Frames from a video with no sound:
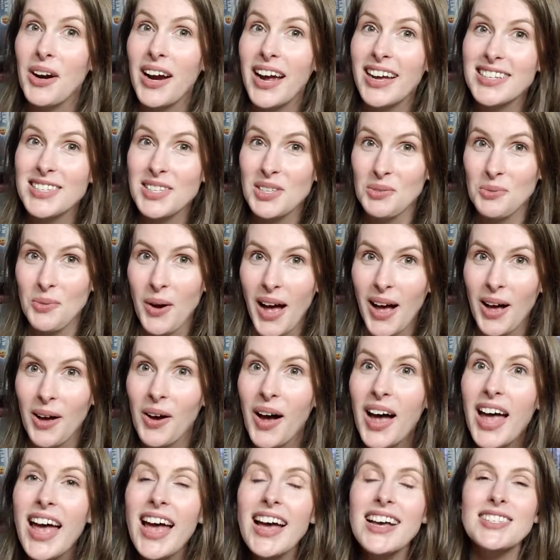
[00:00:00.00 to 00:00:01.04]
as well.
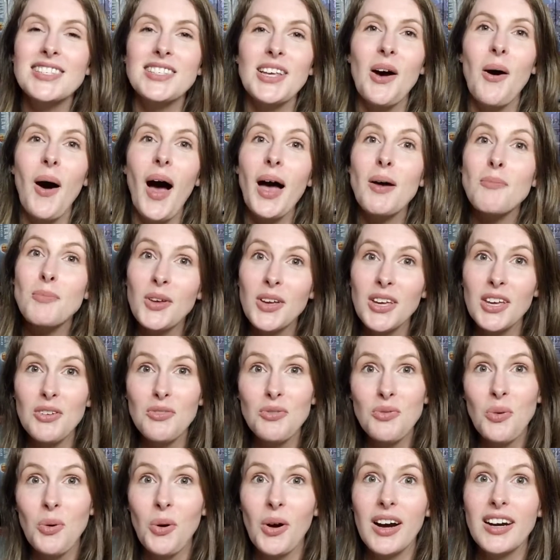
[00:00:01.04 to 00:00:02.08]
So I'm looking
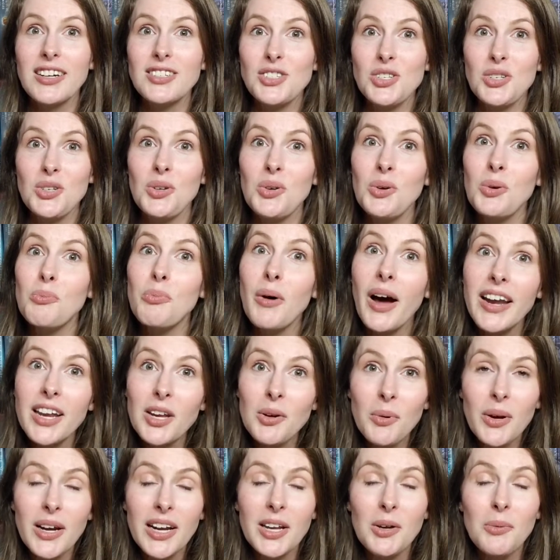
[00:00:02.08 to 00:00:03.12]
forward to buddy
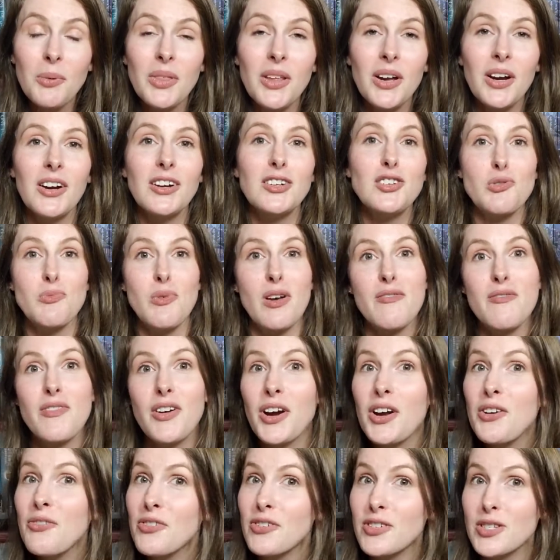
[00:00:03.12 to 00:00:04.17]
reading with her and do my
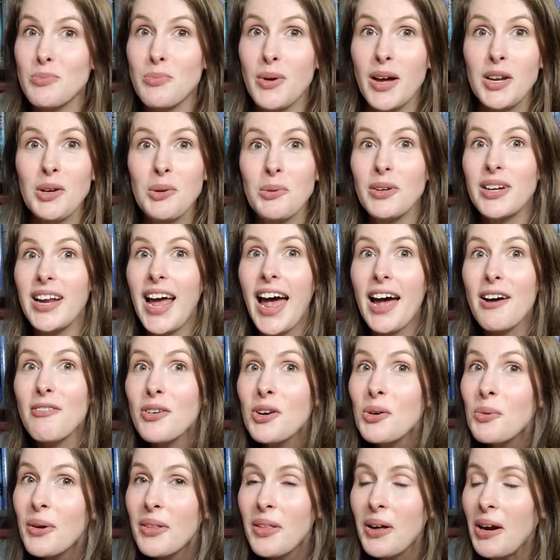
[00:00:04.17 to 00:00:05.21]
very first buddy read ever
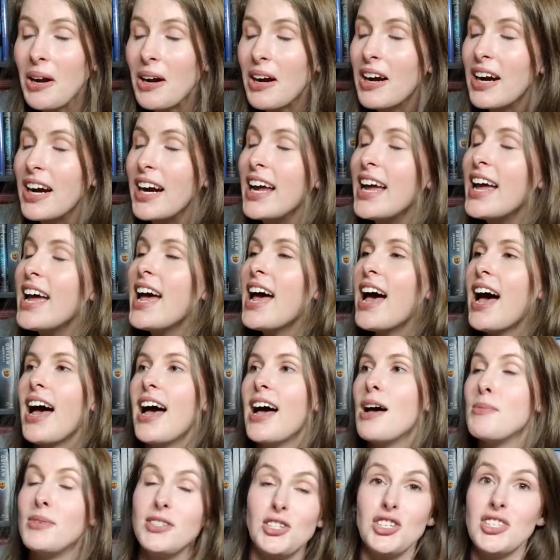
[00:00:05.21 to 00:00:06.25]
with her.
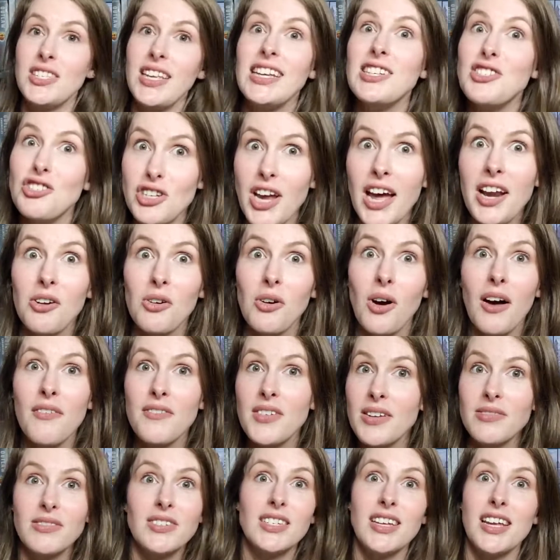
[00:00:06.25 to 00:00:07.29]
Um, and just in general, I've
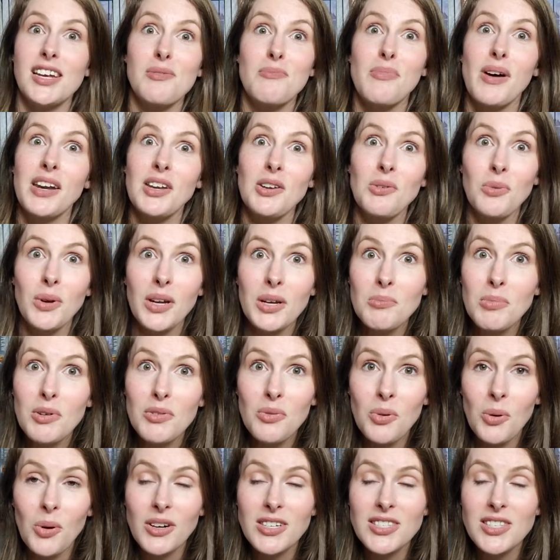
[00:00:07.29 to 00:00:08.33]
never done a buddy read
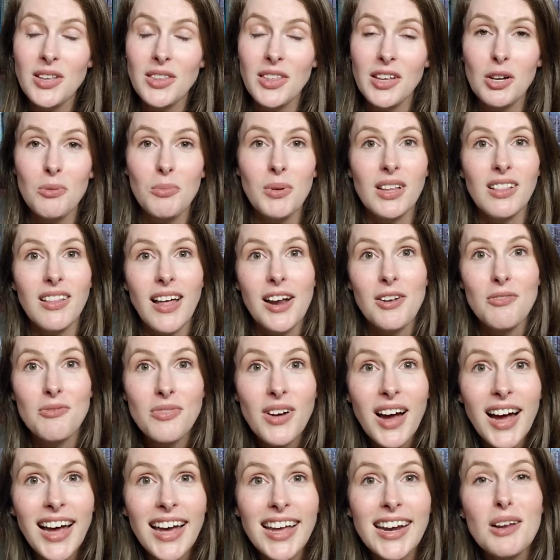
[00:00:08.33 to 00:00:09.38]
before, so I think it'll be a lot of
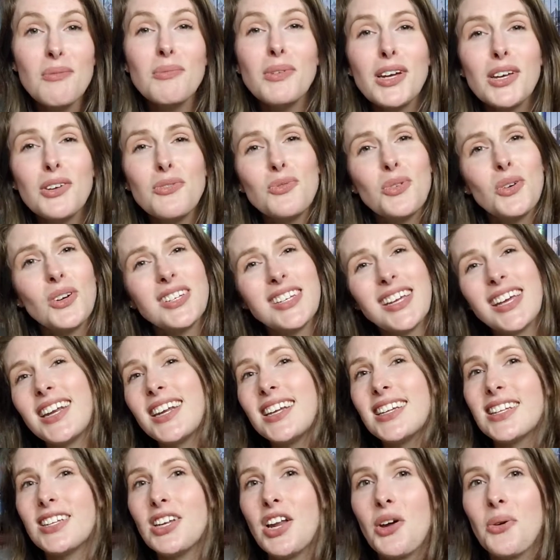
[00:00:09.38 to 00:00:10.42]
fun. I'm looking forward to getting
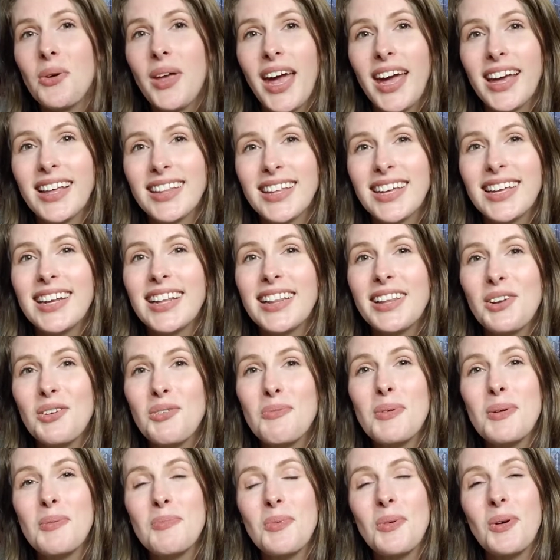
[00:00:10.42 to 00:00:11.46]
to know Kalyn a little
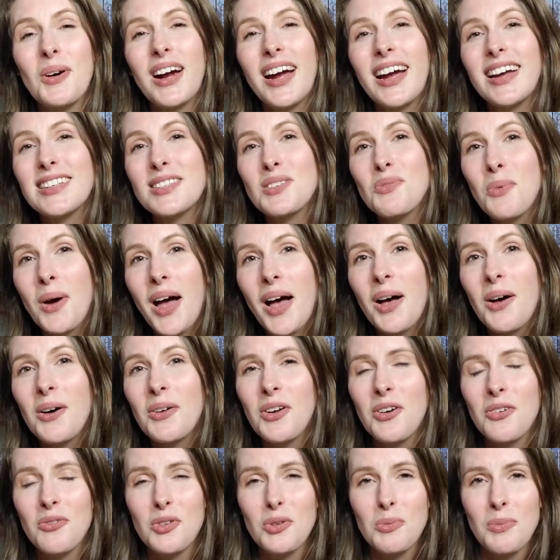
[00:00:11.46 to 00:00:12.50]
bit more as well and
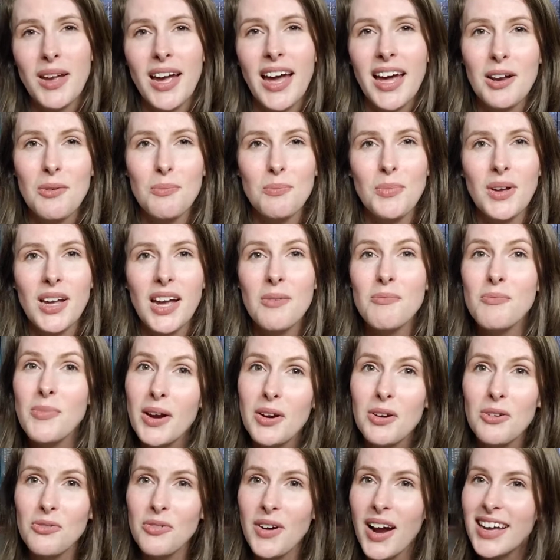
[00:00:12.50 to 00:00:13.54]
hopefully kind of become
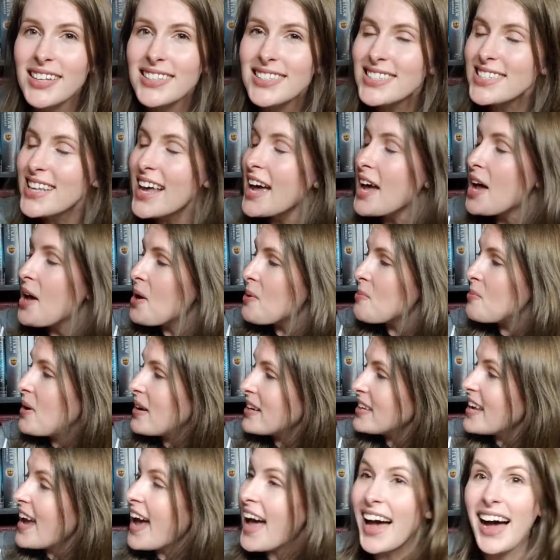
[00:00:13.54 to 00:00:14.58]
better friends. But
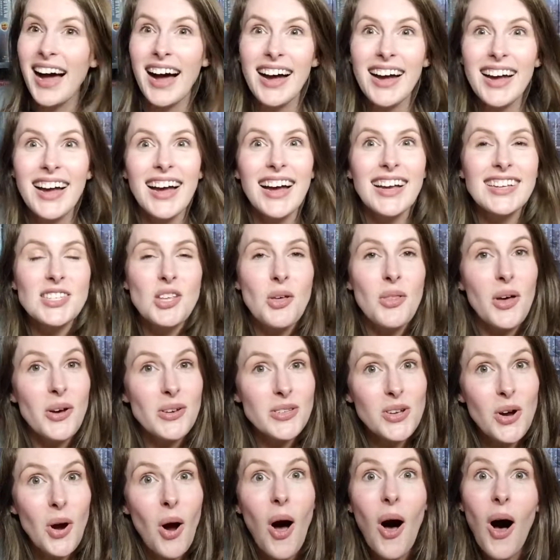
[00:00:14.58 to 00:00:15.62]
yeah, so those
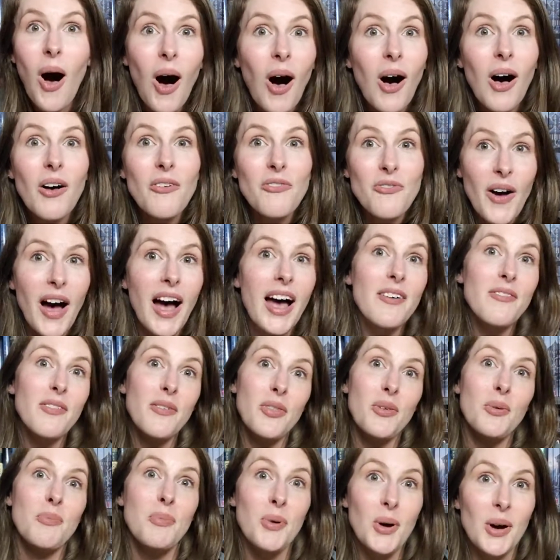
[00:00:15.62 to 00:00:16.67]
are all five of
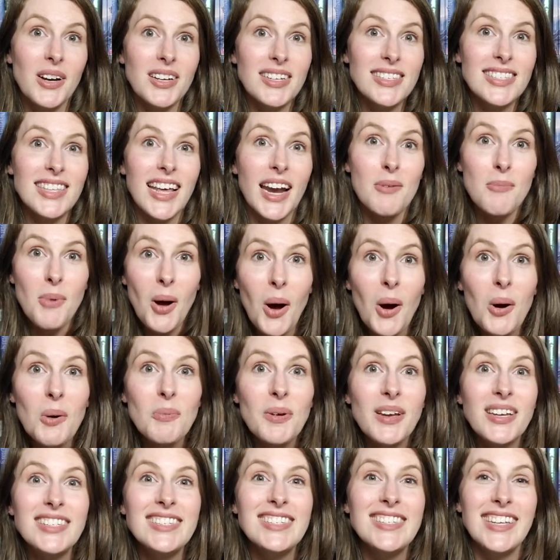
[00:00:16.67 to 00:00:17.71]
the books that I'm
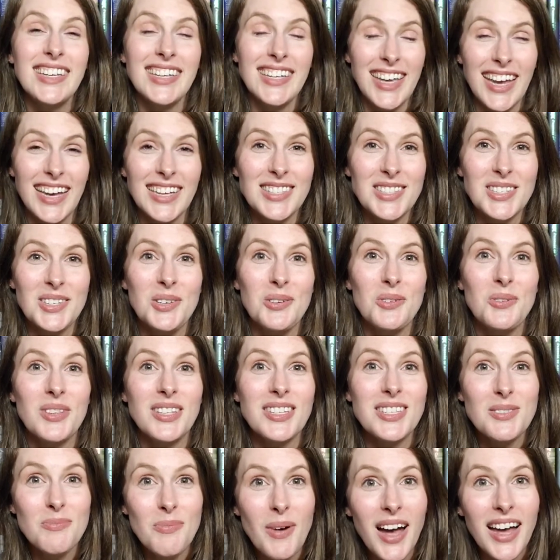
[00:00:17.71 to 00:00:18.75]
hoping to get to
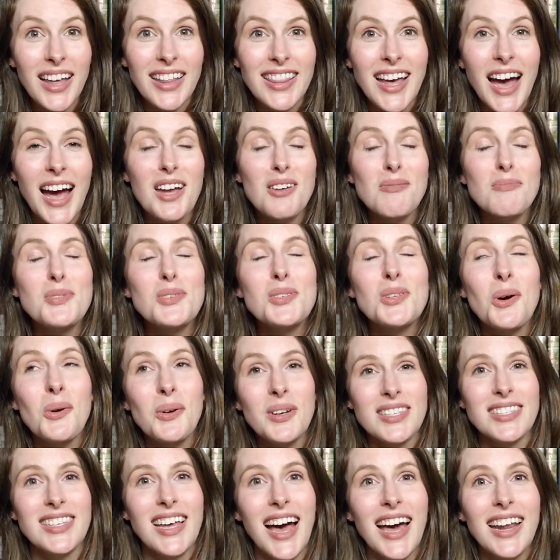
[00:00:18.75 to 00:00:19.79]
this month. I am so
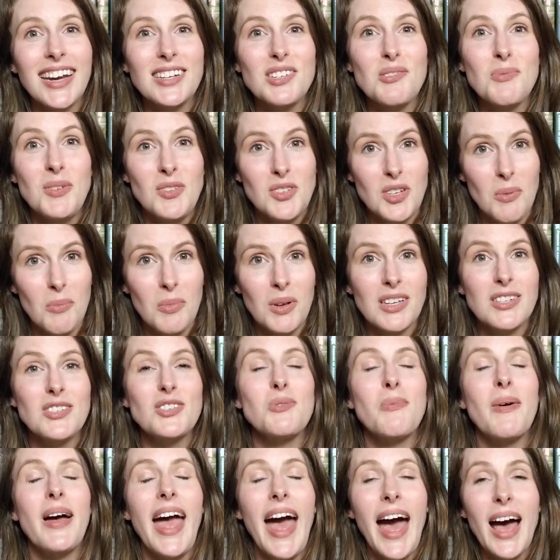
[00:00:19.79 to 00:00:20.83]
excited to be jumping into
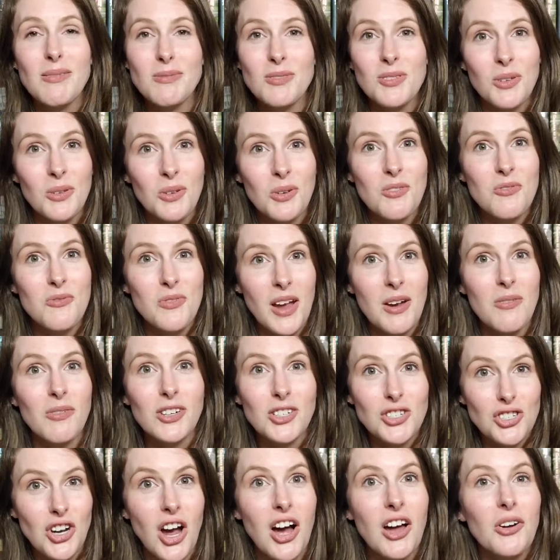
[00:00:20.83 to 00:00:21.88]
my absolute favorite
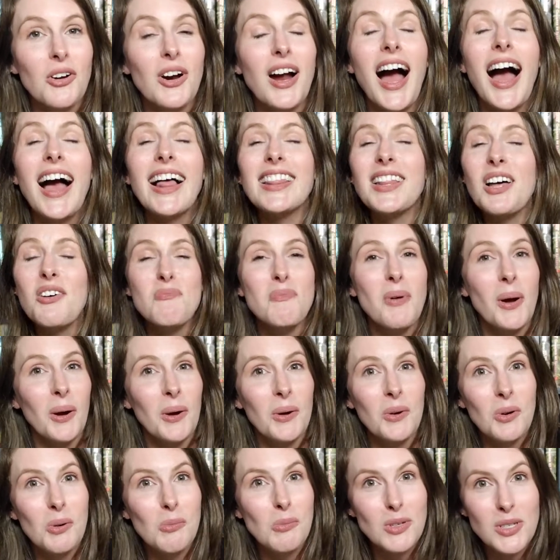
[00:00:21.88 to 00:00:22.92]
genre. I love
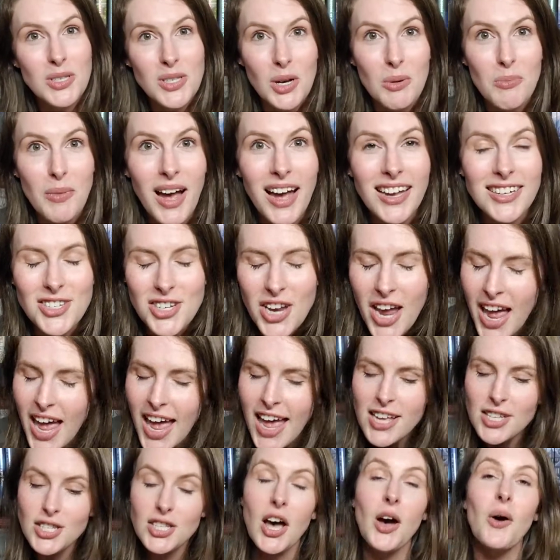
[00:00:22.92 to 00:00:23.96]
paranormal so much.
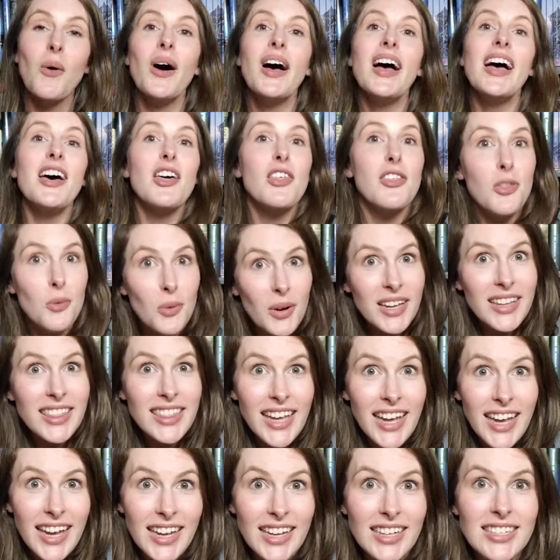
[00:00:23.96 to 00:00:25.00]
So three
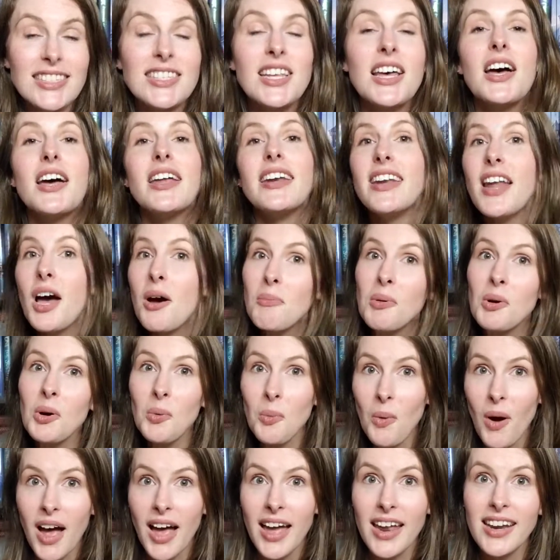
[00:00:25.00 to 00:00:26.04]
things Number
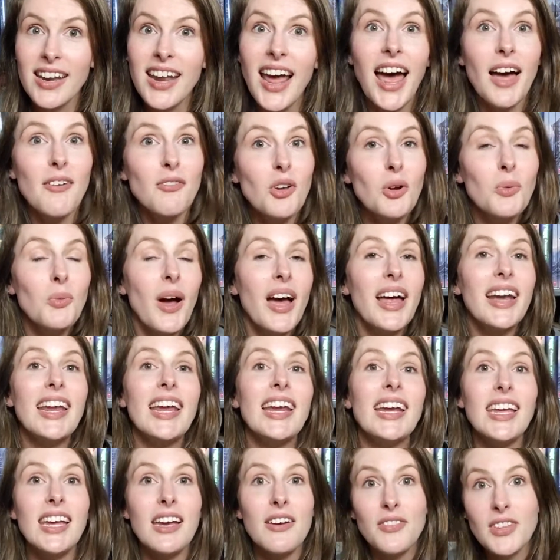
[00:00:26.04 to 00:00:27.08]
one, have you read
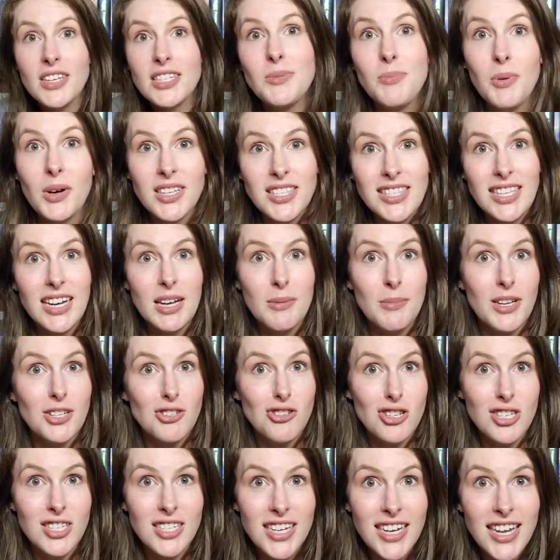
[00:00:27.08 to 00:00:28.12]
any of these books that I
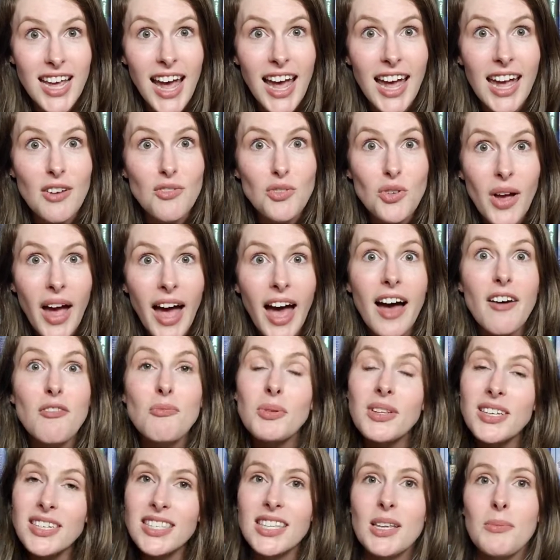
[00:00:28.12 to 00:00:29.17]
mentioned today? If you have,
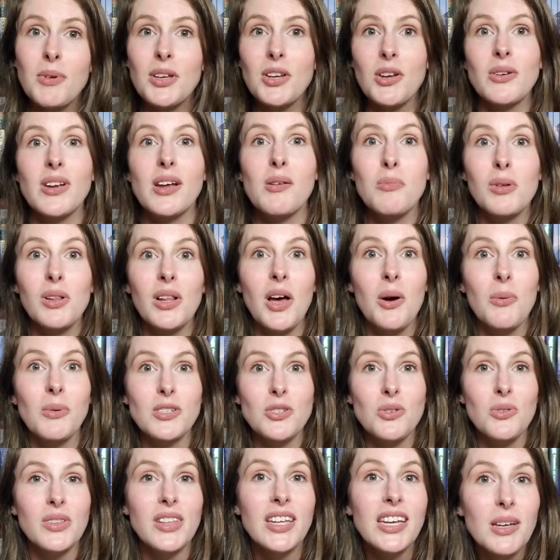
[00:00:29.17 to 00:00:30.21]
please let me know down below what
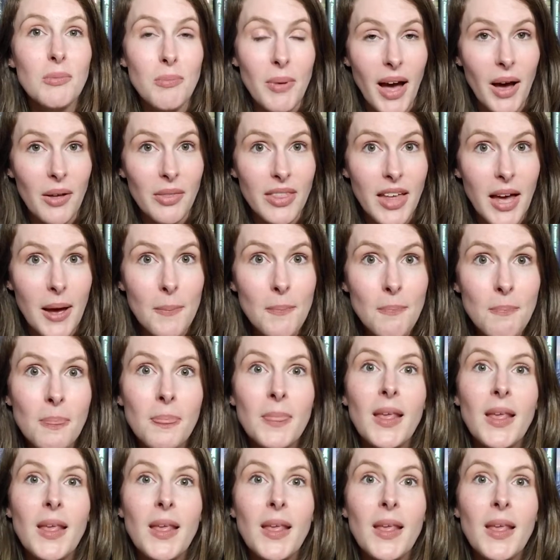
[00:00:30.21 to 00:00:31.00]
you think about them.